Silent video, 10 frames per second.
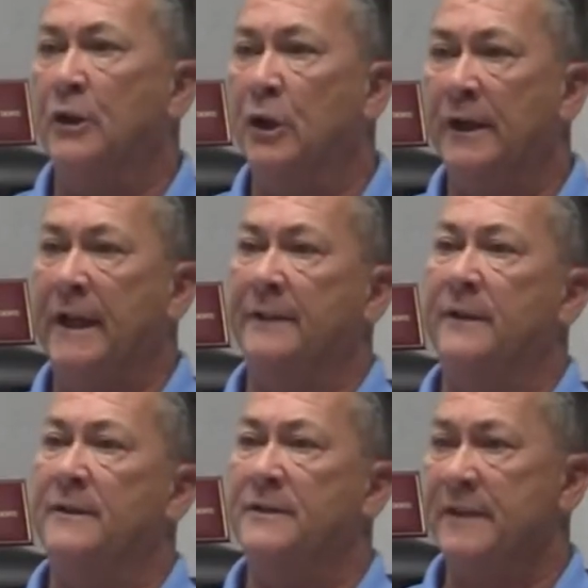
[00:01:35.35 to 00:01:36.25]
look
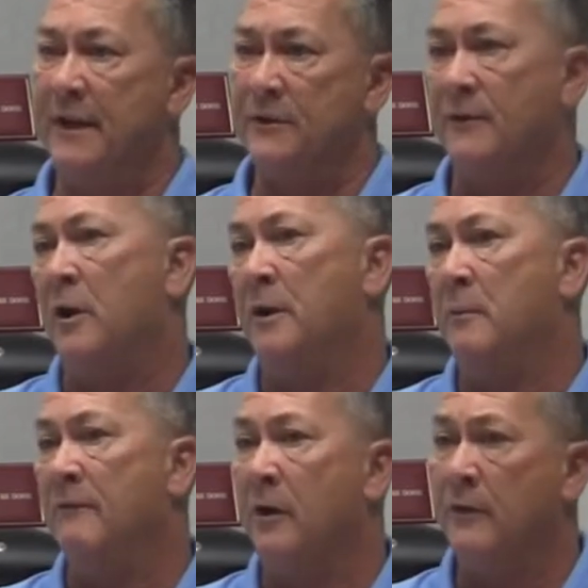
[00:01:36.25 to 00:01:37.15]
at the sales
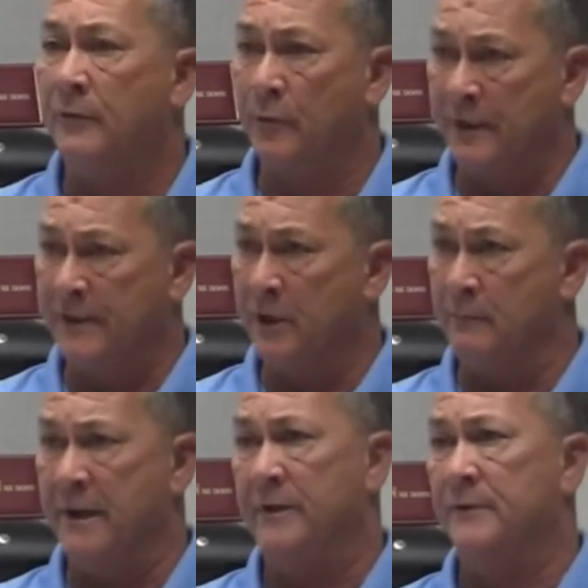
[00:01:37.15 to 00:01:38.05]
volume of our
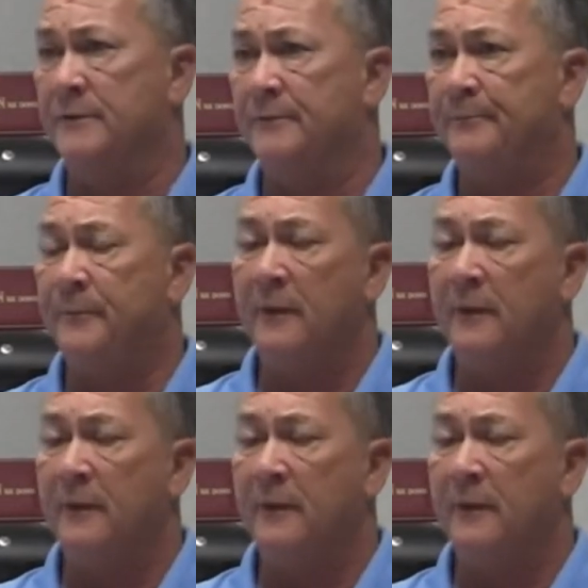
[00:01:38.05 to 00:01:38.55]
3-tiered menus.